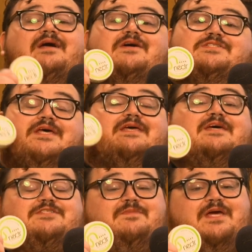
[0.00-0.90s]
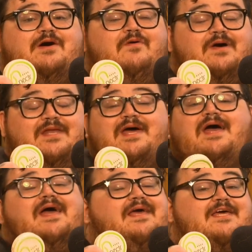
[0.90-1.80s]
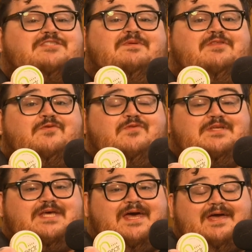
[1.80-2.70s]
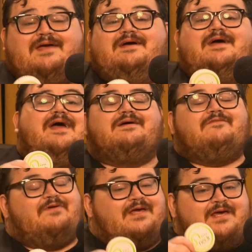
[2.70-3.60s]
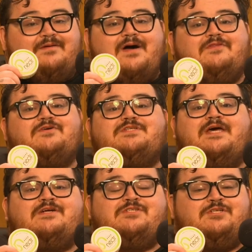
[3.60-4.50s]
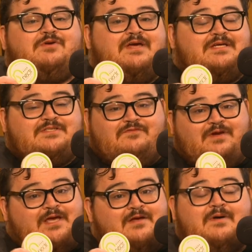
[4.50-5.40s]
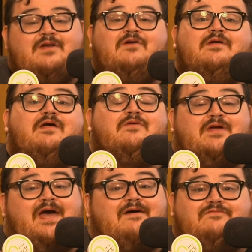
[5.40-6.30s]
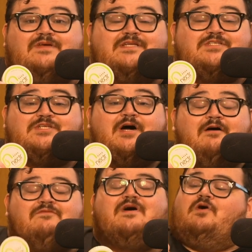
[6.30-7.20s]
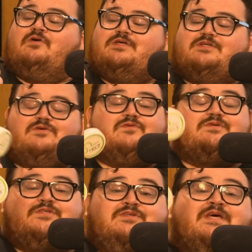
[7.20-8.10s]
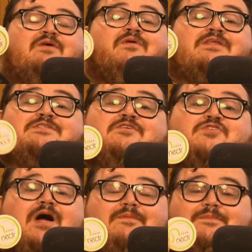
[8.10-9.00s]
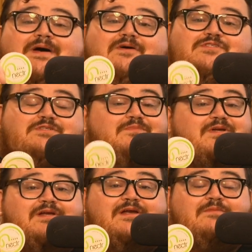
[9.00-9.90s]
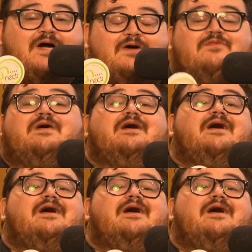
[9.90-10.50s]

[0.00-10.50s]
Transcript: because it gets me going. It gets me through the day. Forget about those energy drinks. Forget about all that other caffeine stuff. All you do is you take one of these nootropic pouches, put it in your mouth,